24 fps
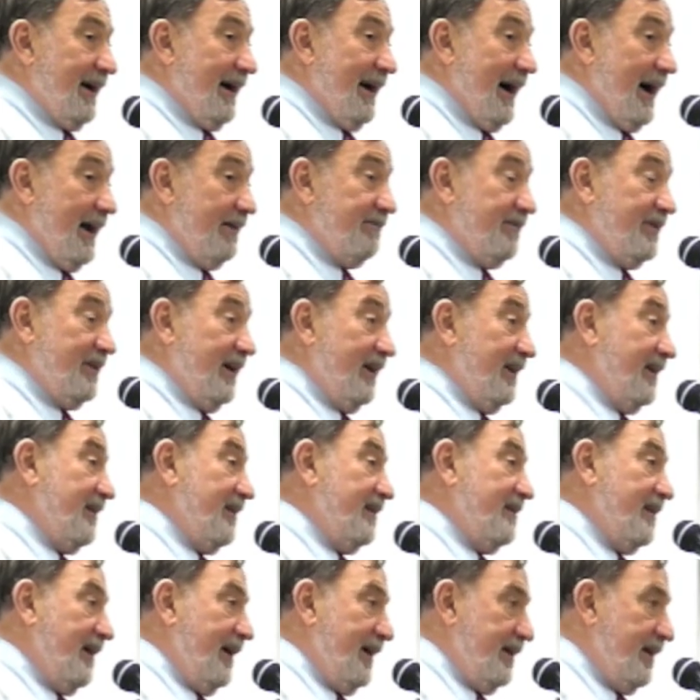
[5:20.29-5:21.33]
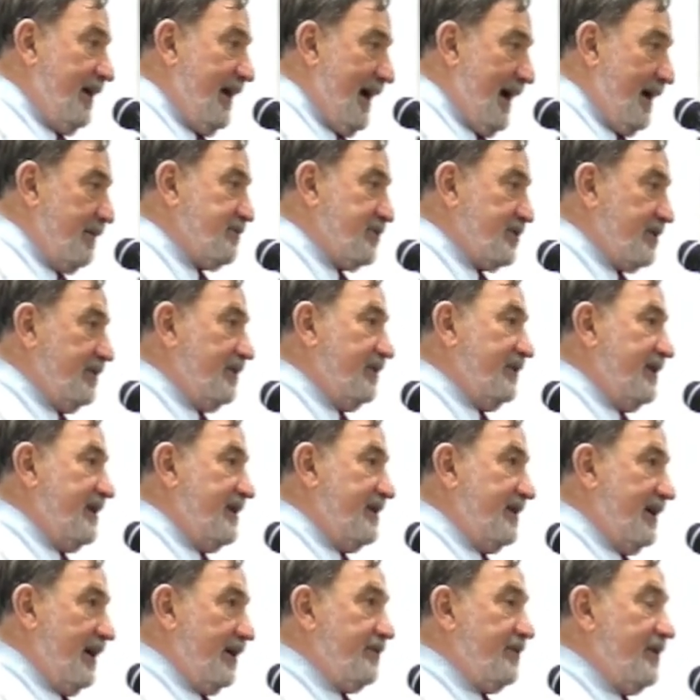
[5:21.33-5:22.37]
I've done absolutely
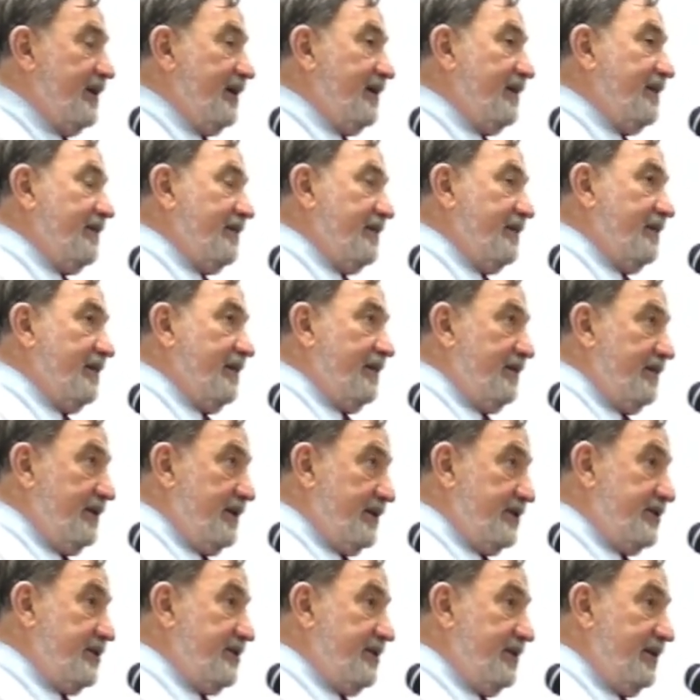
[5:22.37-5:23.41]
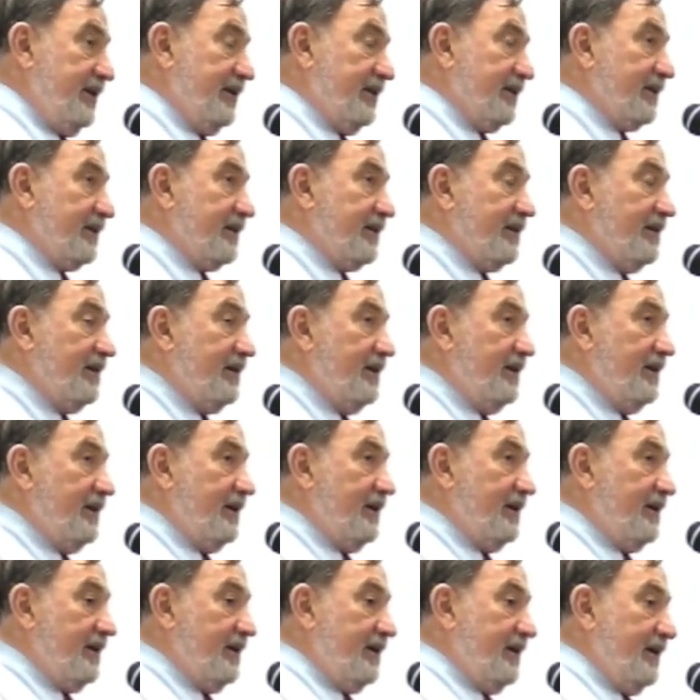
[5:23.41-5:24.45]
nothing this year
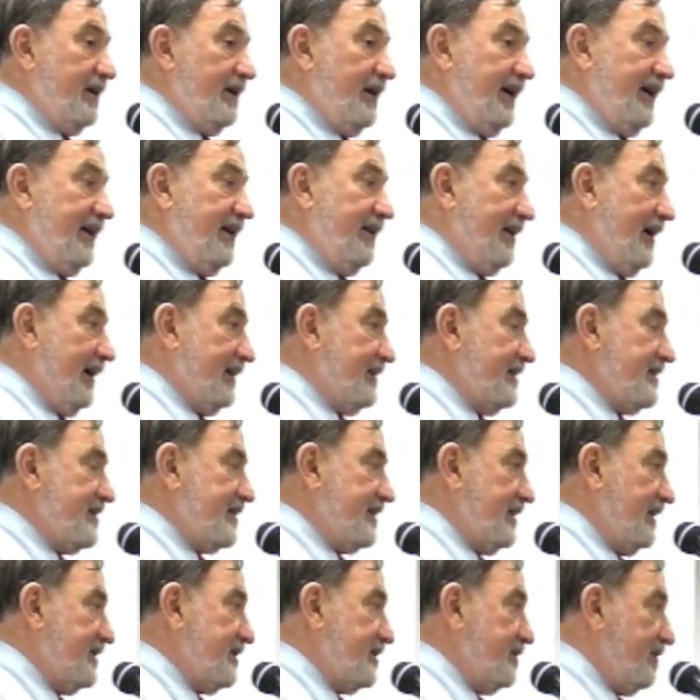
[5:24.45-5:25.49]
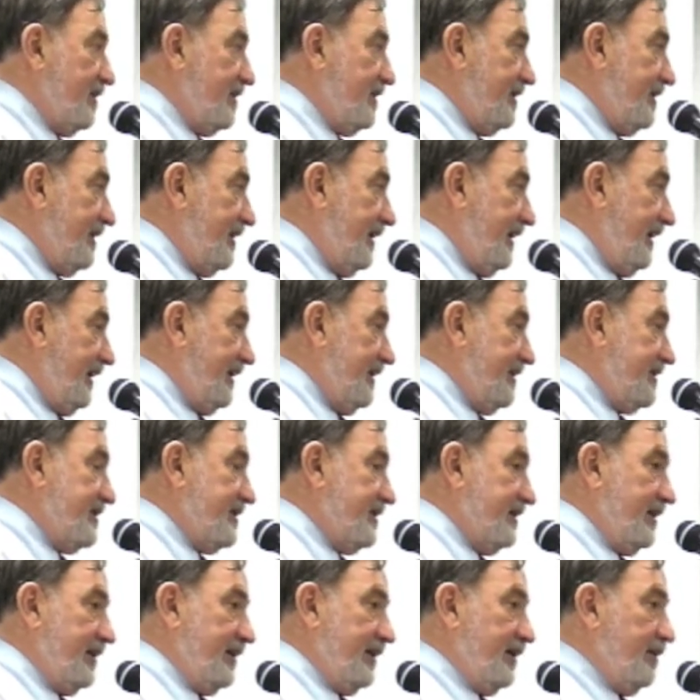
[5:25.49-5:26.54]
and not discussed with the
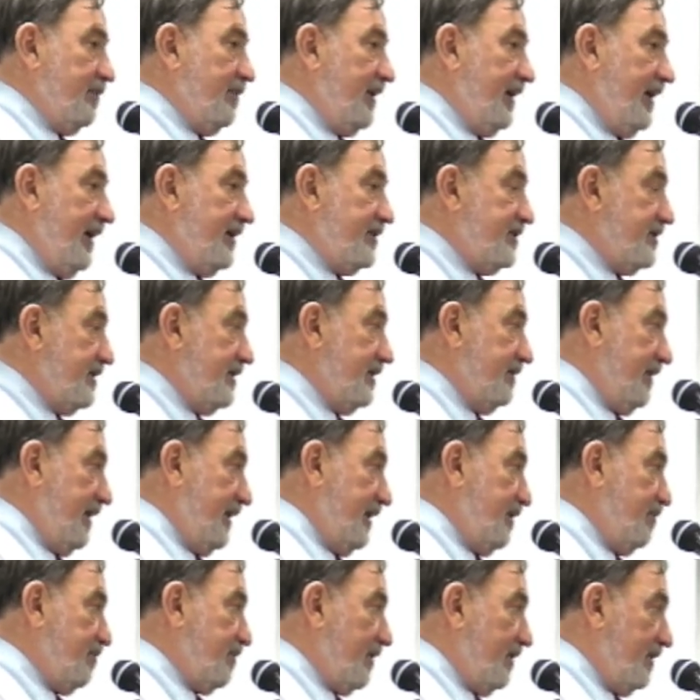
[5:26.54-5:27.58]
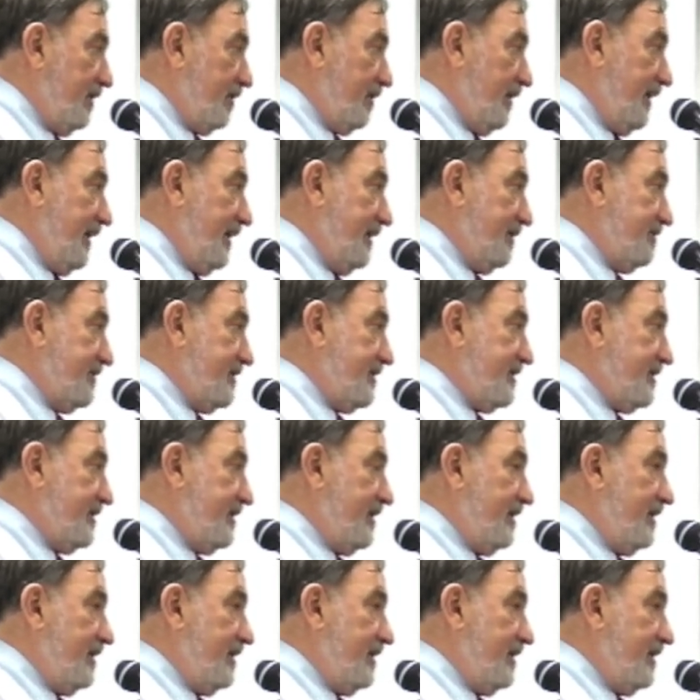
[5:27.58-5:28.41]
deans the elimination of any programs.